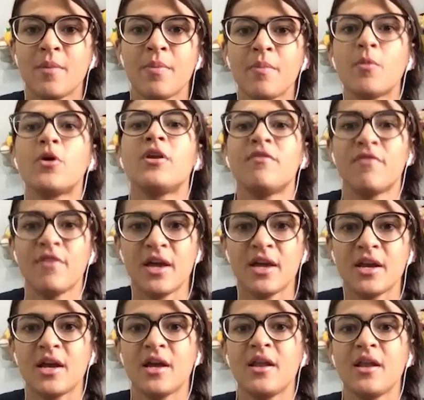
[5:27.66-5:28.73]

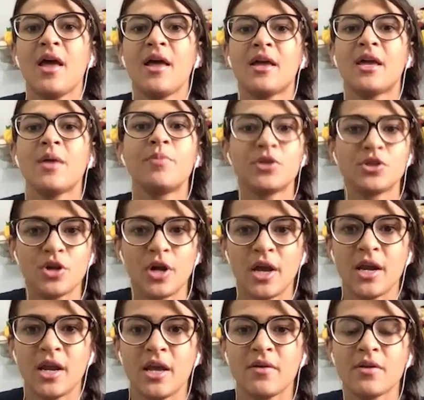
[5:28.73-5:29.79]
motivated, keep
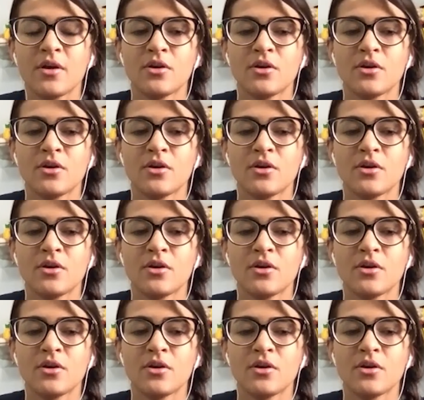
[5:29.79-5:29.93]
training,